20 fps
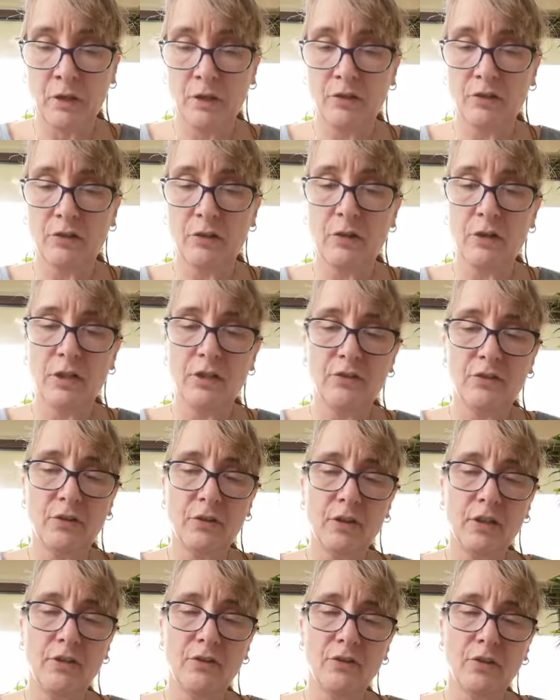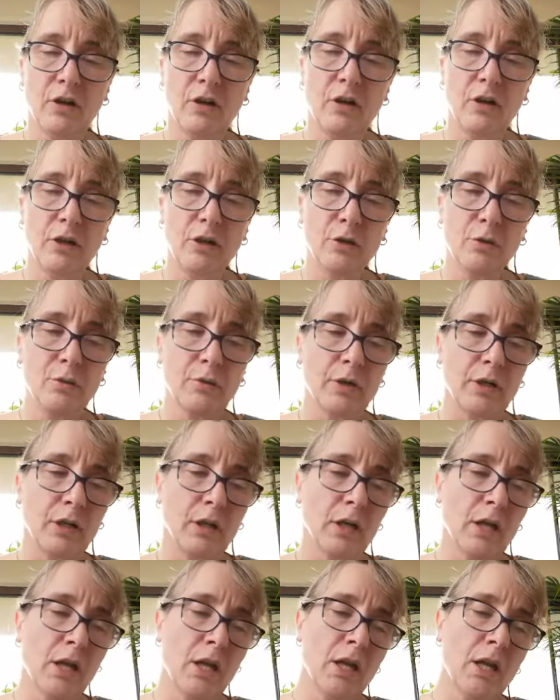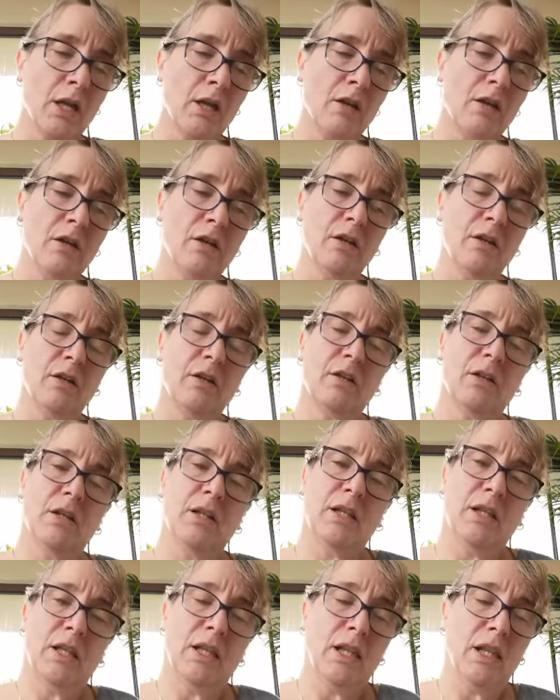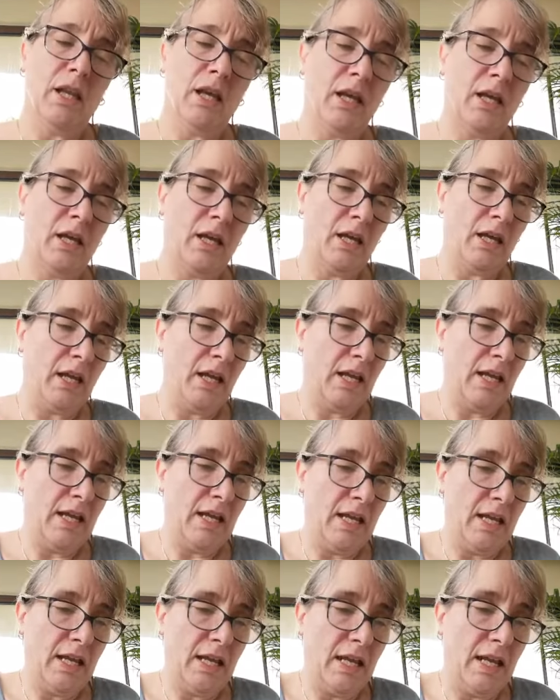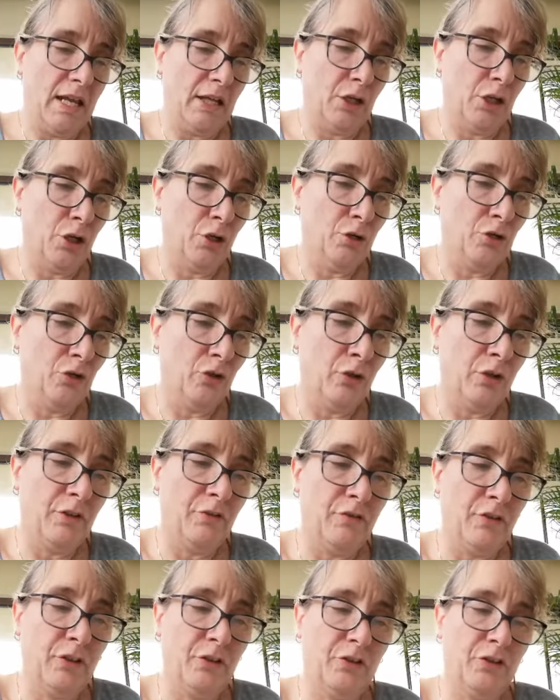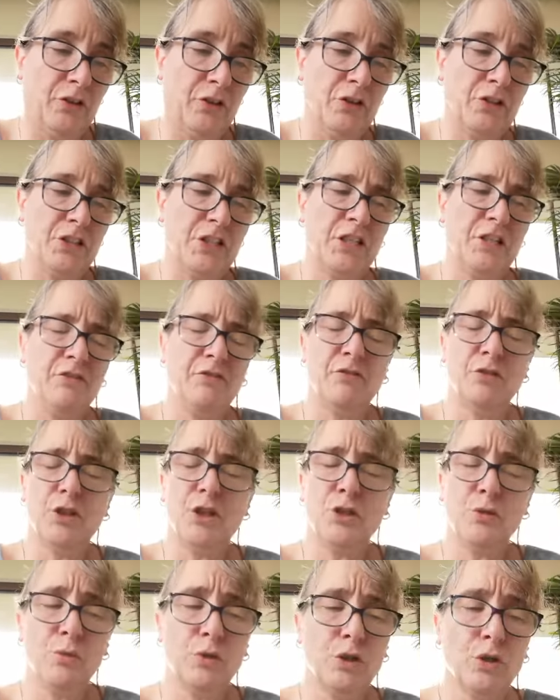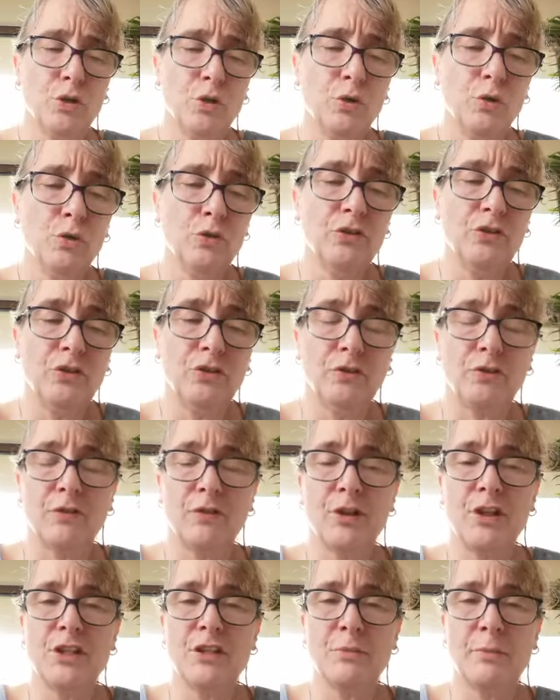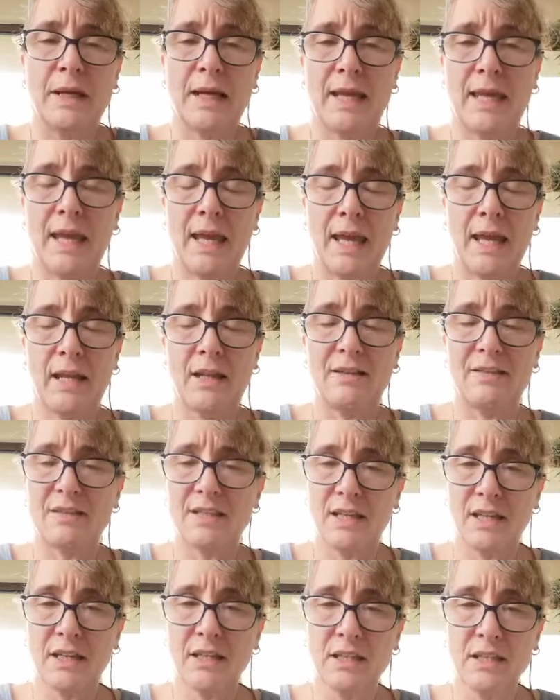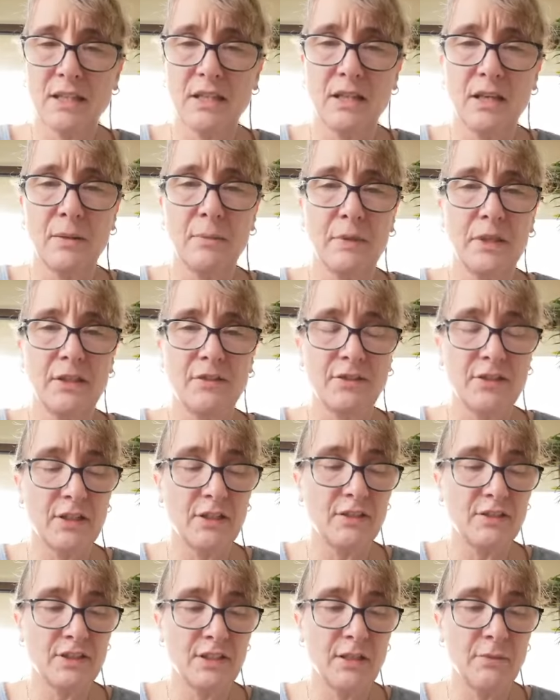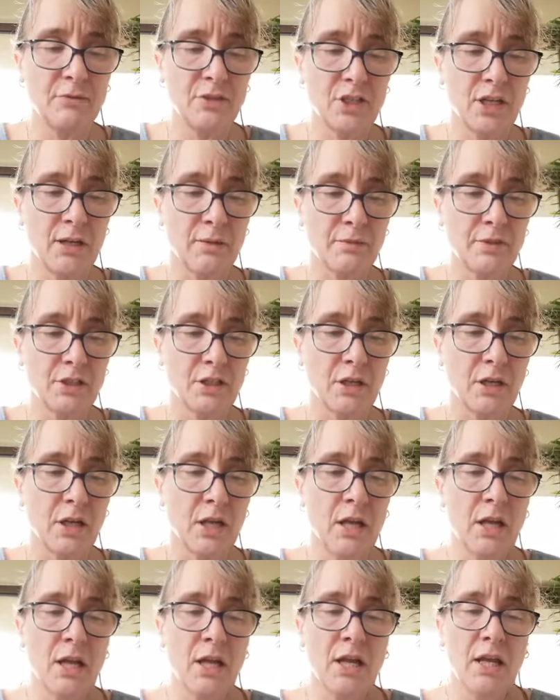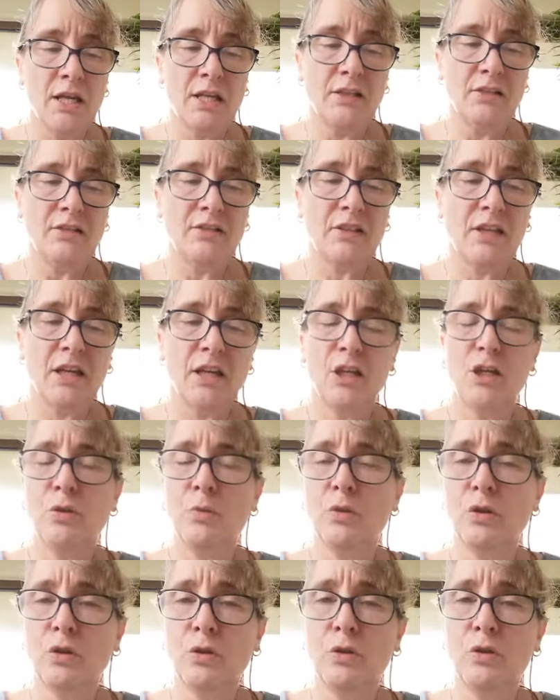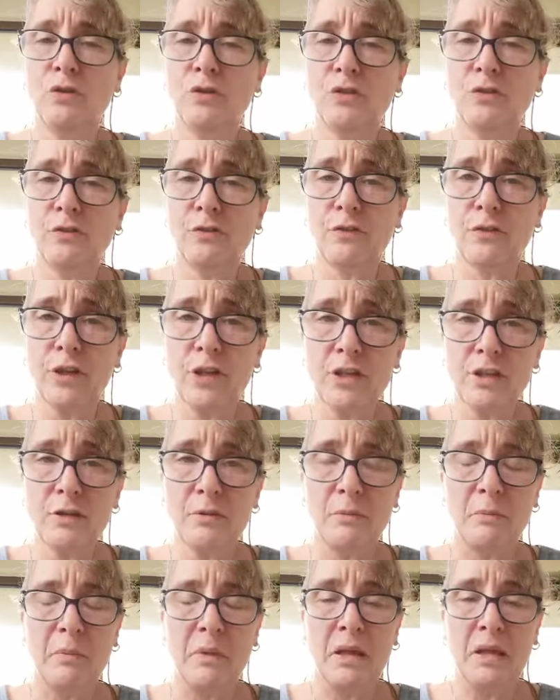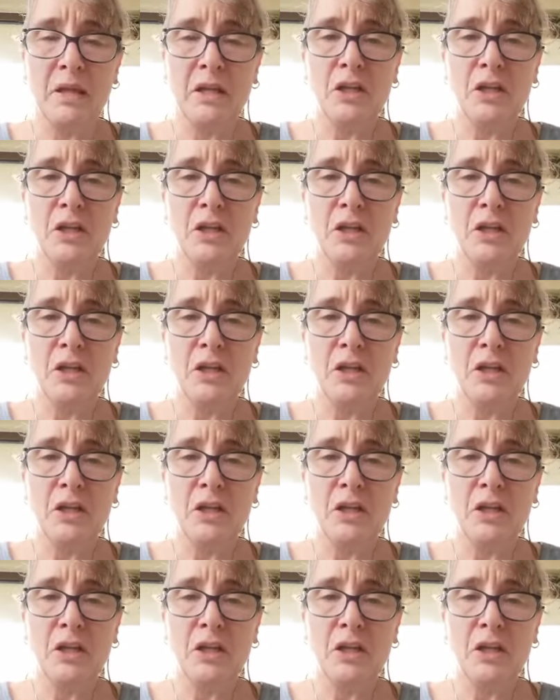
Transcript: So he's arguing that, and goes on in verse 13, "For you were called to freedom." Again, second time in the same chapter, he's saying you were called to freedom.